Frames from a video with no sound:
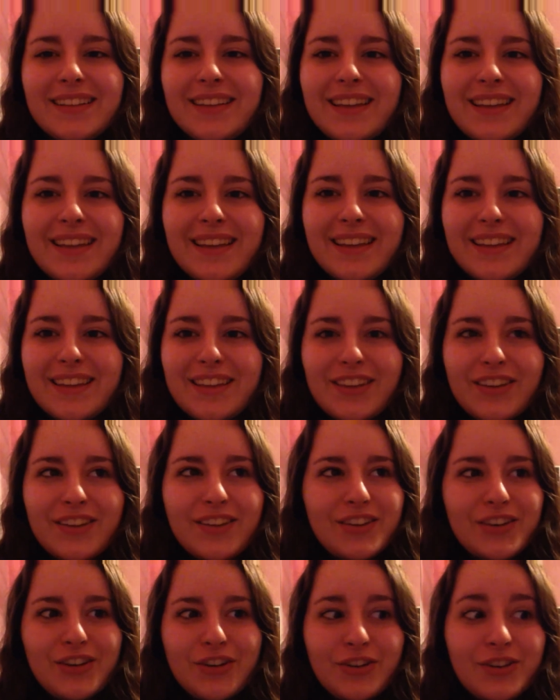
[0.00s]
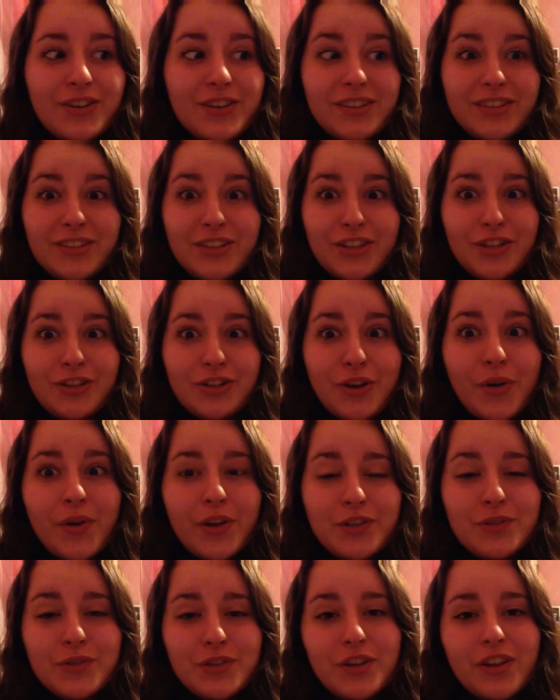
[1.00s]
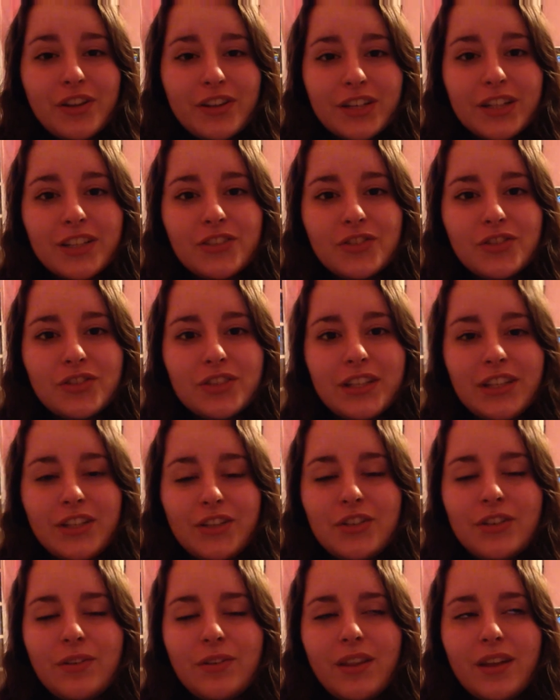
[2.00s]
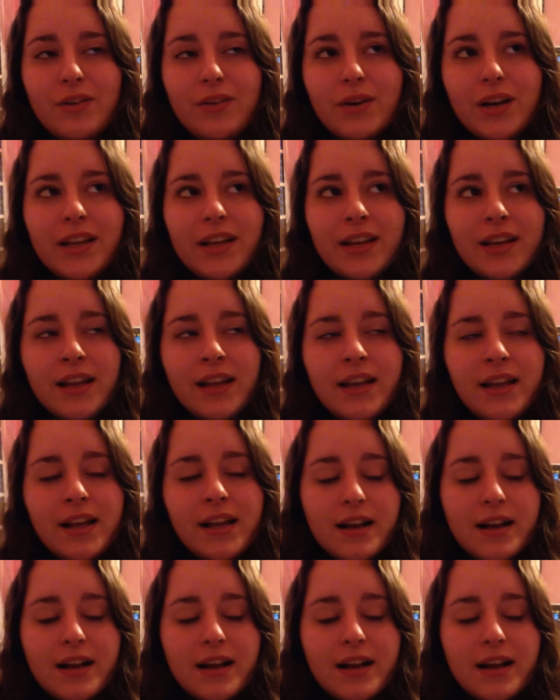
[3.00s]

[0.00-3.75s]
Like, you're going to another country, you know that, right?